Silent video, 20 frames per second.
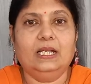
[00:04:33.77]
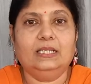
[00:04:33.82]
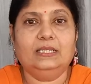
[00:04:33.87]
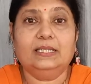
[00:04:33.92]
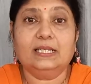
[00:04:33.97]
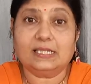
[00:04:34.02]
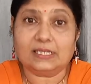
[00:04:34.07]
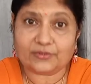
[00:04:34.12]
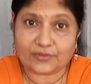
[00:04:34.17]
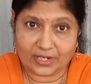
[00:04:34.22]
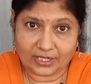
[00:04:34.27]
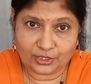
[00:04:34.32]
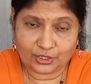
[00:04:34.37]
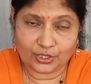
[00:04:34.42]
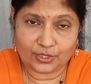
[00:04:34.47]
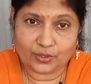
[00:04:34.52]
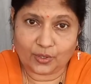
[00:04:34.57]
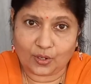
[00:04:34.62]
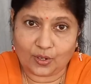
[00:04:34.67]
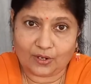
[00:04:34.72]
The structure
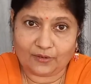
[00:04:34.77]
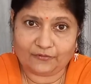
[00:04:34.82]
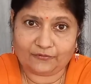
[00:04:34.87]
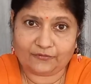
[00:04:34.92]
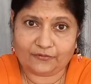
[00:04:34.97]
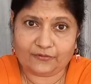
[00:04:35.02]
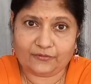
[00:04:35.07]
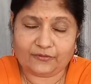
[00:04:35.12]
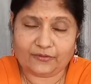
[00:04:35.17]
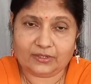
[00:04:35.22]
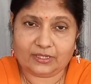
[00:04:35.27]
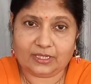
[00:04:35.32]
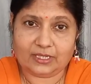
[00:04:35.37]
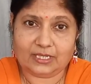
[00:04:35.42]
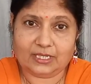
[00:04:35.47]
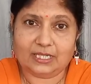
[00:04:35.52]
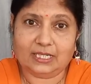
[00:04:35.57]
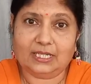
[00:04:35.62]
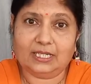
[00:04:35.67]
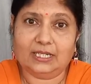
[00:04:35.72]
of
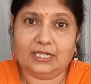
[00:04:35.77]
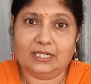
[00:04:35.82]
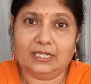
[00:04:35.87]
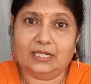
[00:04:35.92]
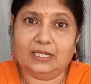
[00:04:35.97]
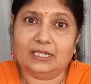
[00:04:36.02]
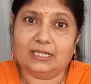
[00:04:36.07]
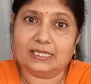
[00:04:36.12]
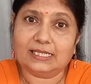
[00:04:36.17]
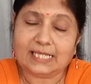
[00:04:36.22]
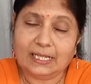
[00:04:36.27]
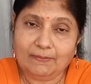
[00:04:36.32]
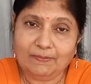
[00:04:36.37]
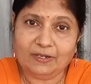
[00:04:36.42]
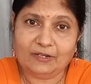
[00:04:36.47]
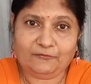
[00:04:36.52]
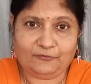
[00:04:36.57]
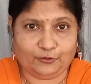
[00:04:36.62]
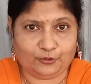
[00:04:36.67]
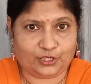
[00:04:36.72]
simple
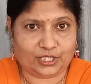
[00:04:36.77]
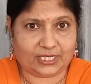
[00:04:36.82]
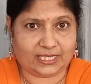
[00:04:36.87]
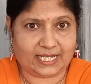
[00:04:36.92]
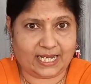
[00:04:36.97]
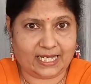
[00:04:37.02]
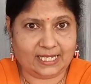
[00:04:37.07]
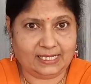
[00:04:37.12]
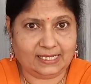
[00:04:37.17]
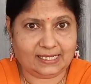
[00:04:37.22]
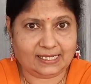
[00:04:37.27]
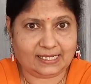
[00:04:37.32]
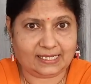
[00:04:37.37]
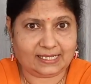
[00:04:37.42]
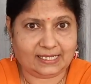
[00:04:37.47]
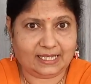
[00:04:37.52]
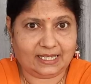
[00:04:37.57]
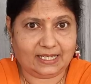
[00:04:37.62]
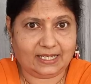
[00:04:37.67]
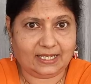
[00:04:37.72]
future tense
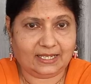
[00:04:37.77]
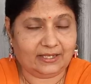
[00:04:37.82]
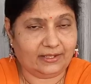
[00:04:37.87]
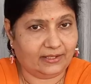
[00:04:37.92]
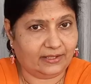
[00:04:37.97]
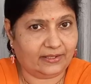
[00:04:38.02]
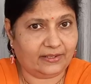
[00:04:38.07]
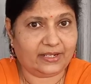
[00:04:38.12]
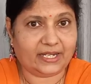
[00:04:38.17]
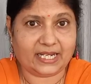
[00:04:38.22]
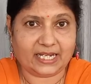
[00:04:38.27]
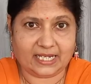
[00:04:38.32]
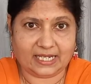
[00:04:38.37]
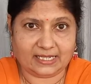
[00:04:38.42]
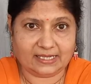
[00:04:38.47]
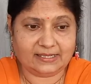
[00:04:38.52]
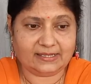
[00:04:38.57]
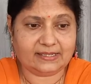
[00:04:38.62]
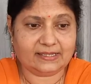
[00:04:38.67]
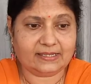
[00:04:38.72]
here
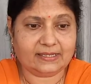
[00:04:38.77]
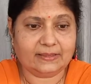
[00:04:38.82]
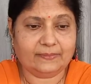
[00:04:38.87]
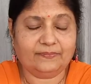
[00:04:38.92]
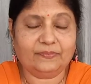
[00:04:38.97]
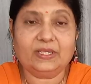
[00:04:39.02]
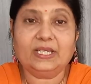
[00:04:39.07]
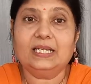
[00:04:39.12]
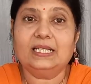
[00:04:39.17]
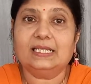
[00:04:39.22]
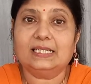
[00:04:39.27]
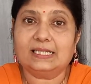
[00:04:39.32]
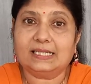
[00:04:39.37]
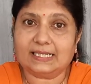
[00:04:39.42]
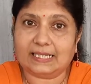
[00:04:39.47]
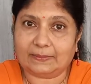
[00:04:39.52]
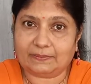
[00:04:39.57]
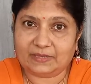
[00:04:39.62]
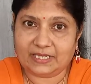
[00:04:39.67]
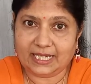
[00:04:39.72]
is
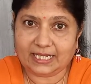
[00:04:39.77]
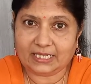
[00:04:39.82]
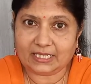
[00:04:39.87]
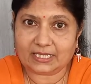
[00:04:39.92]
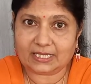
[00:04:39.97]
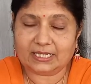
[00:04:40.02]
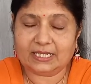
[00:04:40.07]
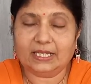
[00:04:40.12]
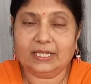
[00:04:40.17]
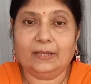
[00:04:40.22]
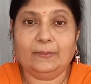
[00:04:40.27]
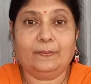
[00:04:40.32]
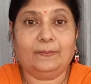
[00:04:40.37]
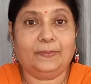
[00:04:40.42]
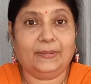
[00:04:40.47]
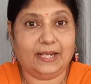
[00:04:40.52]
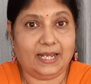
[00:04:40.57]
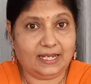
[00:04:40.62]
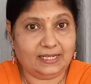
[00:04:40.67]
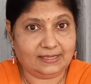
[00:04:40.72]
subject
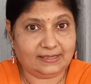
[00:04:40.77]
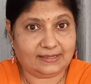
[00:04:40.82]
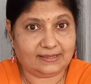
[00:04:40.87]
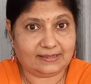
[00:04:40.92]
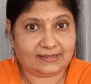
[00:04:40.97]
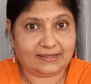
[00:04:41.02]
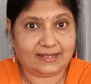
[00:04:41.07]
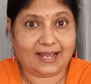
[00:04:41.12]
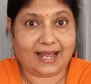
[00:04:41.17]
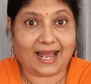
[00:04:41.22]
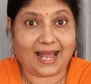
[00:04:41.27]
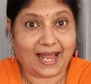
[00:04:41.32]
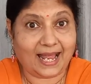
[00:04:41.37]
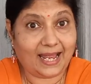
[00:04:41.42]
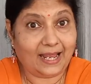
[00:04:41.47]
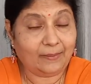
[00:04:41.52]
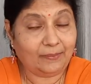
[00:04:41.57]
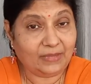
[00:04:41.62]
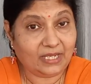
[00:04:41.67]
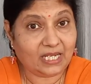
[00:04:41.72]
plus
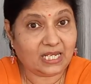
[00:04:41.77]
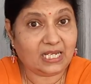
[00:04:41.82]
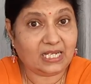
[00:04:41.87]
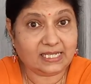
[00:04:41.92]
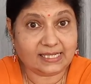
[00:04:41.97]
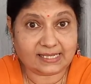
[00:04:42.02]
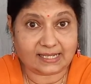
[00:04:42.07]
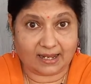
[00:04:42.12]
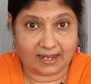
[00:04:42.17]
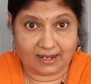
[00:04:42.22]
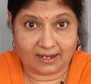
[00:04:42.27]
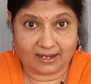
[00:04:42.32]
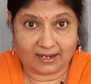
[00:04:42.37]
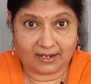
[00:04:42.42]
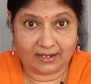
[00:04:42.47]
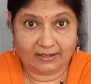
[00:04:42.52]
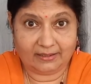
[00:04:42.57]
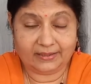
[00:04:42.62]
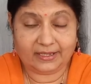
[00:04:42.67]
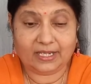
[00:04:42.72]
am, is,
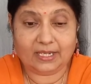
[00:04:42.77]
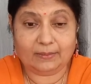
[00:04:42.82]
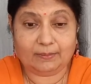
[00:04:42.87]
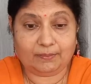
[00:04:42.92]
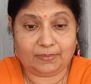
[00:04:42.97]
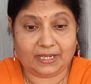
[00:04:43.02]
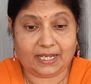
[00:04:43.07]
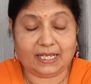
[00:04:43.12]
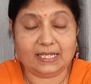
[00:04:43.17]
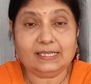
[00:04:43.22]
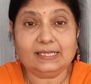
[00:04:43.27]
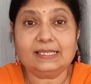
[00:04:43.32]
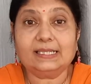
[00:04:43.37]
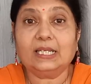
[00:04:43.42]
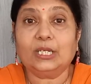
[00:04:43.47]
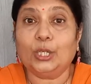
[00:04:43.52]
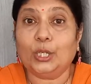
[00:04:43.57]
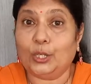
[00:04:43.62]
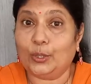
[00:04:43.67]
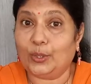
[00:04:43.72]
are plus
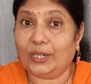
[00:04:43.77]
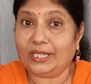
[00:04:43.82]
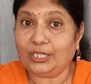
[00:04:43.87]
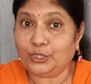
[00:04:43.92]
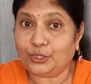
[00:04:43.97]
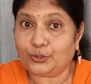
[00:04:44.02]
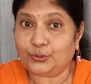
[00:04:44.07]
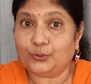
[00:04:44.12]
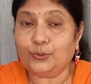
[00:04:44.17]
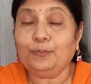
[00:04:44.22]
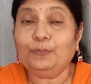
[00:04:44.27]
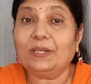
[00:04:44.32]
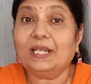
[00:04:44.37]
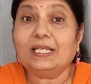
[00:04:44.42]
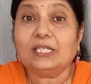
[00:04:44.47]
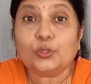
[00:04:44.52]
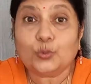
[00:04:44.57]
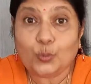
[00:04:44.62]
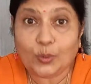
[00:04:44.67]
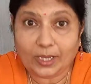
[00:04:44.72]
going to
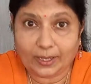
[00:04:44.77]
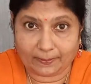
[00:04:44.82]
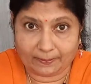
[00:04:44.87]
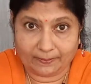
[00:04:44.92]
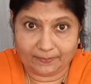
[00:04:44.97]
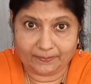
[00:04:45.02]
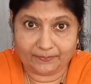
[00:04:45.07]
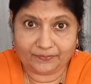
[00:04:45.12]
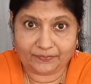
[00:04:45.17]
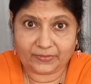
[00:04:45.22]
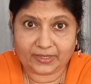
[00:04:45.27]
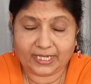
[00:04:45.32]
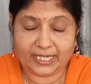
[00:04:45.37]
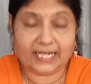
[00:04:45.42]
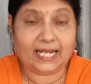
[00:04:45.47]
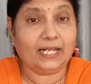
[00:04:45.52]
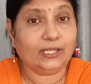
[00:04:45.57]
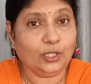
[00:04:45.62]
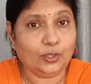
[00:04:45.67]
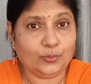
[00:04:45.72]
plus verb. In
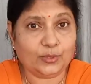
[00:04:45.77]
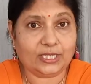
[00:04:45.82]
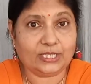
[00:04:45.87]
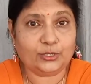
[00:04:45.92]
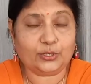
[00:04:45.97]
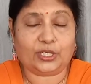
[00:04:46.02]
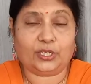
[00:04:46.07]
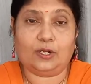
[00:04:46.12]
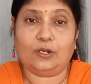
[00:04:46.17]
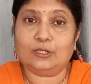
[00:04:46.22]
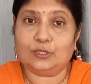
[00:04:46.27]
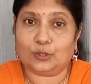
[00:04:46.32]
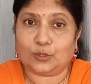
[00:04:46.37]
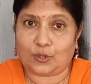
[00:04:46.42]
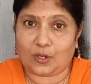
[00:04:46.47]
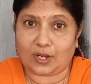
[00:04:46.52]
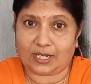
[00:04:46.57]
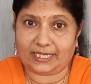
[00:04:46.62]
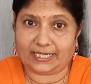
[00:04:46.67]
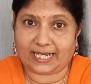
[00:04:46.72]
other words, you can also
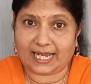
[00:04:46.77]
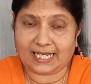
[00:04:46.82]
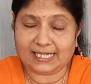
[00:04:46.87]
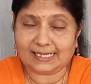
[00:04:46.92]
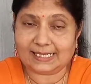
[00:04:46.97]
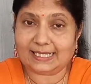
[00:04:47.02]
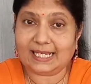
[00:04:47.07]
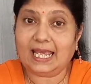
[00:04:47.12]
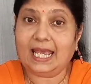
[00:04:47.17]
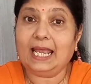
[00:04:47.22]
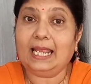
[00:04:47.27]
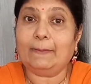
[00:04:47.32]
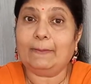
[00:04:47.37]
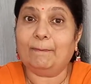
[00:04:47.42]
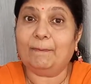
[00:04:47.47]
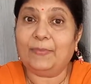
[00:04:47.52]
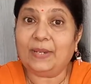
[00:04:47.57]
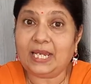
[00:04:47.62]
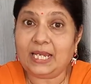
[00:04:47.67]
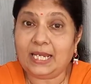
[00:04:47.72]
call it as
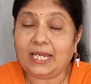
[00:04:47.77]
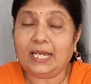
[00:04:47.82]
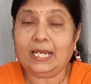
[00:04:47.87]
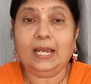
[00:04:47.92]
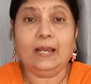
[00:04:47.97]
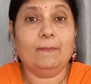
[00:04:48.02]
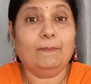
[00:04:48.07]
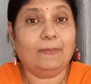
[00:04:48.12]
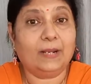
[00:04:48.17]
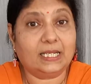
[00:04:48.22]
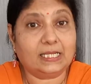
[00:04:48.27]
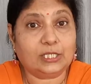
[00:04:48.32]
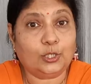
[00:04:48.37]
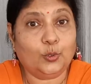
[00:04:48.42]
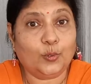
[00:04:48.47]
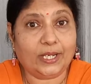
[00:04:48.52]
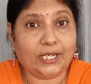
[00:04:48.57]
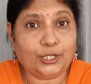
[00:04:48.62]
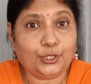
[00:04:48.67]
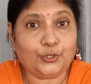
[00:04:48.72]
be plus
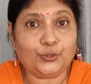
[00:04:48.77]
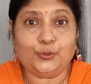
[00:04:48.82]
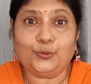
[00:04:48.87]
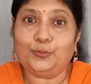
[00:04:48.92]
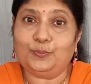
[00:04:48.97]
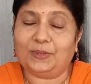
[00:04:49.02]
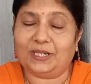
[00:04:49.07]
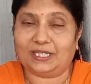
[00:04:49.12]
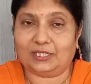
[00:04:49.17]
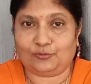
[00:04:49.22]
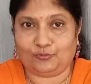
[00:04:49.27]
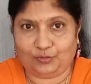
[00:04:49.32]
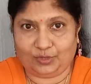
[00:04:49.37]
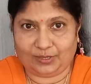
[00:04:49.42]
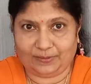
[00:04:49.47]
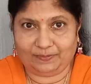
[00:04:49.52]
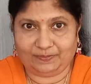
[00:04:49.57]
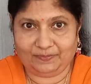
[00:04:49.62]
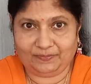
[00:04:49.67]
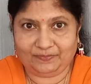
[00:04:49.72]
going to plus
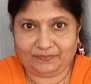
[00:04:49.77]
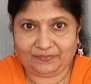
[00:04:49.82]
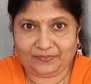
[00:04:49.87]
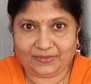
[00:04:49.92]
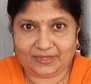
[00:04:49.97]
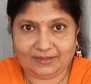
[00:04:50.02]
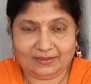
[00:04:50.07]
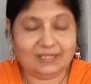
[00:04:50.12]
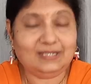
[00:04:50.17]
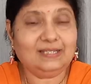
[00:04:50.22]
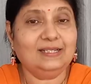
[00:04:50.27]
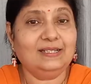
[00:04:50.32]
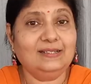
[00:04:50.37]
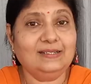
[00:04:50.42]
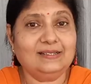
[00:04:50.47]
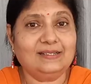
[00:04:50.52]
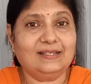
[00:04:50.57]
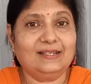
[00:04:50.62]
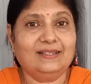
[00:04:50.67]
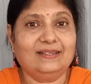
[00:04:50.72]
verb. This
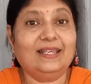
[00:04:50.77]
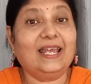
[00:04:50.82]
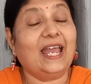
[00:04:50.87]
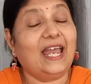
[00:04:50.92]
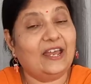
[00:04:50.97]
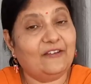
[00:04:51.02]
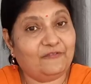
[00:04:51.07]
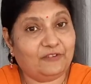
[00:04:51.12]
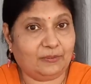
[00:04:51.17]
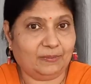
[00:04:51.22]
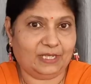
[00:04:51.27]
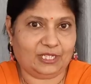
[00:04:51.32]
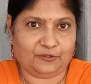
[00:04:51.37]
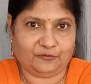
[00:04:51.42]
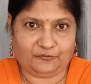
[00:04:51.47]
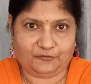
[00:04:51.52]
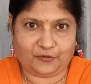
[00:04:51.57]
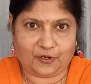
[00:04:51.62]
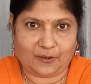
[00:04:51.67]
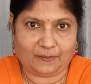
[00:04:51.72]
is the affirmative
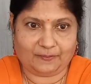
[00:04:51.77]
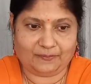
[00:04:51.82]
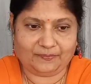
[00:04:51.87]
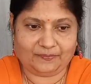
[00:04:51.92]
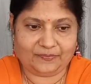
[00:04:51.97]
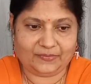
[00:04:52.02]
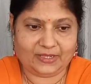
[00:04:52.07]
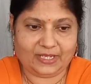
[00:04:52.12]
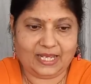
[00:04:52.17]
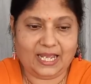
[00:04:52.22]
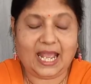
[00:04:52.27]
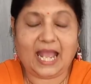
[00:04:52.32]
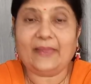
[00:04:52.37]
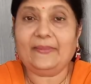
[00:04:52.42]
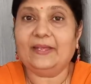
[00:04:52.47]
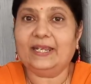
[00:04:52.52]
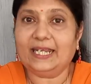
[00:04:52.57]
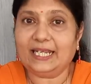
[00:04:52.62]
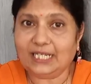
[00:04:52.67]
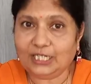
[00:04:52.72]
form. And the
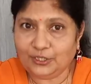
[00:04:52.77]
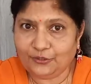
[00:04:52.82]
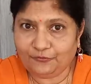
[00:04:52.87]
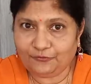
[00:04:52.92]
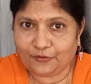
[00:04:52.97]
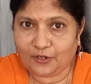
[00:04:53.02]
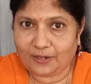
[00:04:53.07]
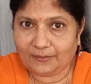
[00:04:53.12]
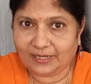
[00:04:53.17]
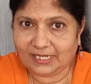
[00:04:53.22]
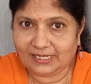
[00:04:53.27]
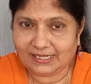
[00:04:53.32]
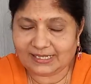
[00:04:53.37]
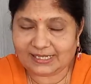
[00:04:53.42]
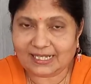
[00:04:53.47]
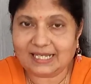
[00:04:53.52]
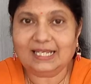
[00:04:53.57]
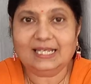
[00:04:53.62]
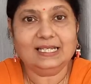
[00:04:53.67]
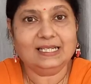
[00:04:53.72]
negative form is
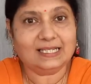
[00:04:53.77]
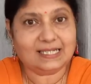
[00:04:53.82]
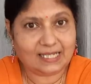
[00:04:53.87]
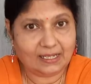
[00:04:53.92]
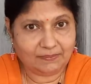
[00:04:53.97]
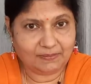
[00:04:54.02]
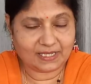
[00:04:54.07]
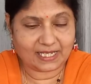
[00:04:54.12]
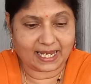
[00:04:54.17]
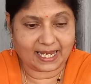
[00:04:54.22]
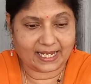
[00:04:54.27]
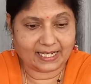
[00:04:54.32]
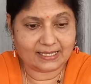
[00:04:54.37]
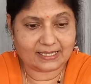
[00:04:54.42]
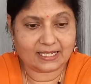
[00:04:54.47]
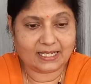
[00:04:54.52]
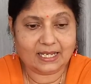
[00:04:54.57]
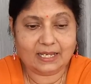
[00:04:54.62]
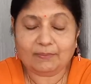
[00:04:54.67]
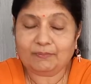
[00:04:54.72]
subject
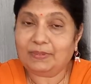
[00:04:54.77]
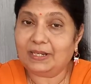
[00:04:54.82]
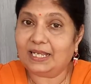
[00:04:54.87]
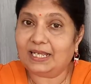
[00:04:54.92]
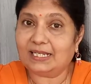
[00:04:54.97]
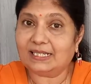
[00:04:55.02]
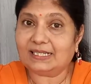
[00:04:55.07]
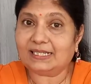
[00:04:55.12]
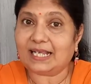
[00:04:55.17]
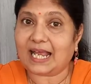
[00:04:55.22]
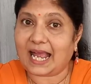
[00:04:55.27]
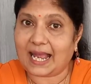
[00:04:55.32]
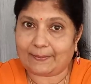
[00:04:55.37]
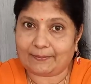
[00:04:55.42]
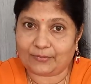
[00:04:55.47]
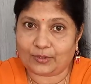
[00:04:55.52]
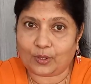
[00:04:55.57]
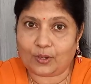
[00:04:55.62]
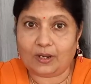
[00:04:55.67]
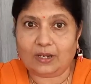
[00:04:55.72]
plus am
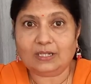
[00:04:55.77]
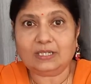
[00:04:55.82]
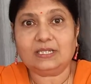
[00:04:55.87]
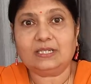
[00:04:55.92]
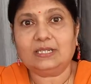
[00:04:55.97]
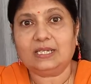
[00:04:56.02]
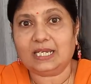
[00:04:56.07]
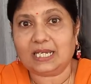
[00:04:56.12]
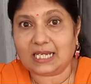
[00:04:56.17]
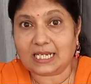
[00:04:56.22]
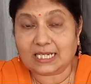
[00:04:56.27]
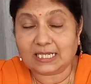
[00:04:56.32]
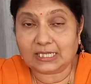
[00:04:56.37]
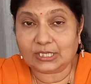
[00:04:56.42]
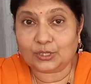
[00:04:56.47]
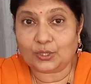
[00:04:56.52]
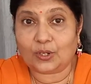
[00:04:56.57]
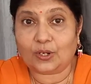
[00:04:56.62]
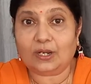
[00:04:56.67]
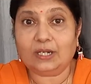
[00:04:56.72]
not, is
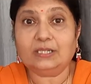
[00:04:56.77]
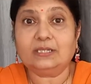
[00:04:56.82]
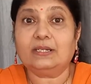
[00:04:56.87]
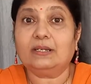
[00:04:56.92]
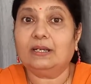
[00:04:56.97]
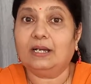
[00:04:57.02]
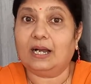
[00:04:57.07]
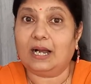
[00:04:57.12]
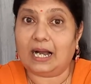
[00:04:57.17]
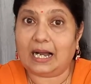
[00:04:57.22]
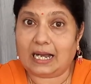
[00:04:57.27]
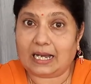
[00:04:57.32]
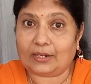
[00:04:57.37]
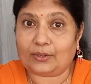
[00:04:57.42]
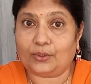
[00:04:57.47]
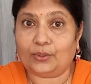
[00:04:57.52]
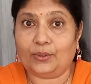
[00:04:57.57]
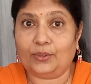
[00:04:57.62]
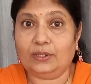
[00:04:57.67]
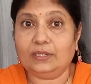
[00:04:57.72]
not, are
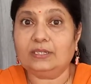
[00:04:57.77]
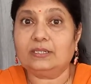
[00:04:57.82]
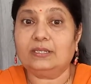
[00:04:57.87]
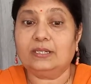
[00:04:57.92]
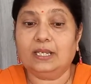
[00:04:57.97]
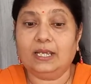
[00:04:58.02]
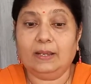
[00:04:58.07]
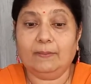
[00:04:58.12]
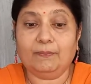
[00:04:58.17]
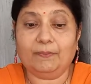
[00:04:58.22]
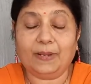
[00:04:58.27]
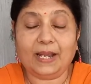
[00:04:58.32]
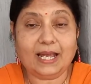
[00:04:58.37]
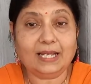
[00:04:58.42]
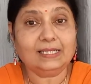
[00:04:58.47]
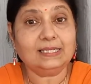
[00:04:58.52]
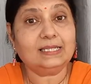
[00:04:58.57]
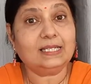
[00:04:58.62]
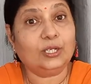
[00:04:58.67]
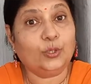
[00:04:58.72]
not
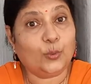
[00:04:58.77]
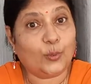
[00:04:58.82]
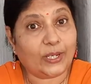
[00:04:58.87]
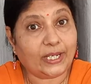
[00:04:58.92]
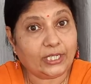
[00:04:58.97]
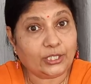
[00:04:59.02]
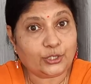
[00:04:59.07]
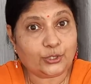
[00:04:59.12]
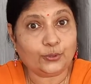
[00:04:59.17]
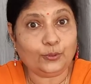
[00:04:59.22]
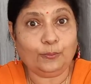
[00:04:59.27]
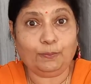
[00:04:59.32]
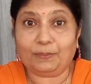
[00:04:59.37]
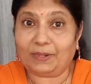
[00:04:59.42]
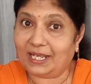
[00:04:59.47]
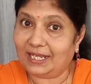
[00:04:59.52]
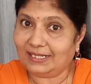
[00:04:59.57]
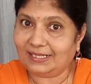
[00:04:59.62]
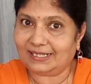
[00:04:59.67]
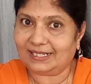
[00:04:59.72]
plus going to
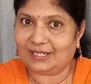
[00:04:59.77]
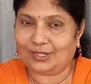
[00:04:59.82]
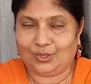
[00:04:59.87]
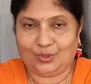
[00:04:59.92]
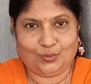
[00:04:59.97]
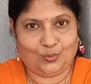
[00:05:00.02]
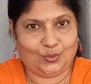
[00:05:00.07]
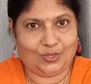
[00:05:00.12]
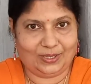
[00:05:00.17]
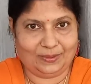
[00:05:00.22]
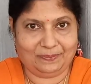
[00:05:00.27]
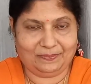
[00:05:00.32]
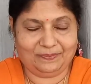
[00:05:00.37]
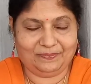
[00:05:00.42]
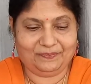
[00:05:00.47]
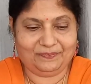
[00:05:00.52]
plus verb.